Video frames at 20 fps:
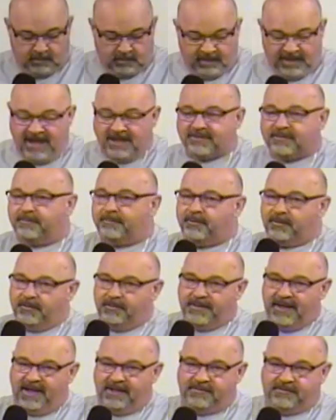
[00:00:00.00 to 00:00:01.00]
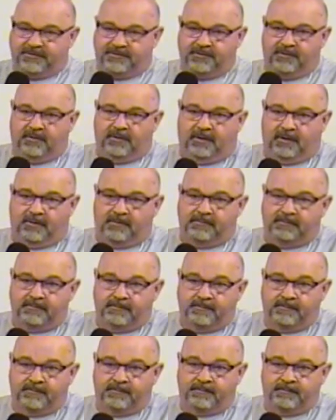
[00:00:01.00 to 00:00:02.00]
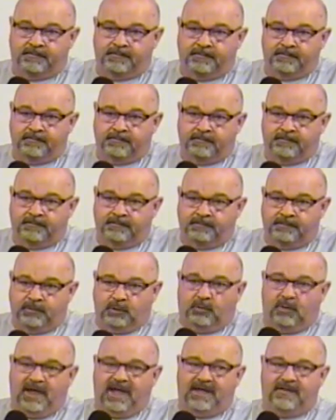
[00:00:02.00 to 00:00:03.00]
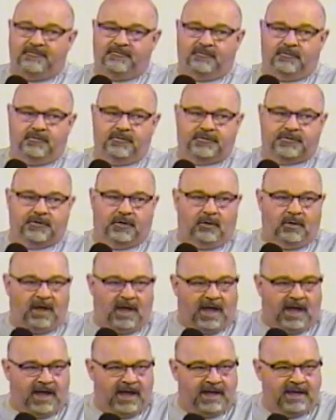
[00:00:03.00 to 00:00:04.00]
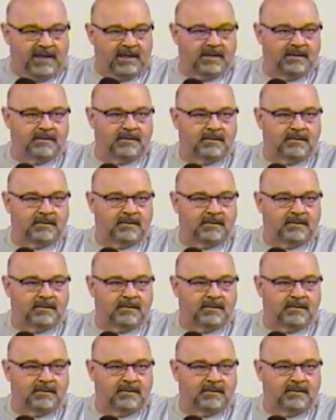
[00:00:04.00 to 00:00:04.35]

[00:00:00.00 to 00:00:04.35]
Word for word: That's a pretty bad storm. The waves were so high,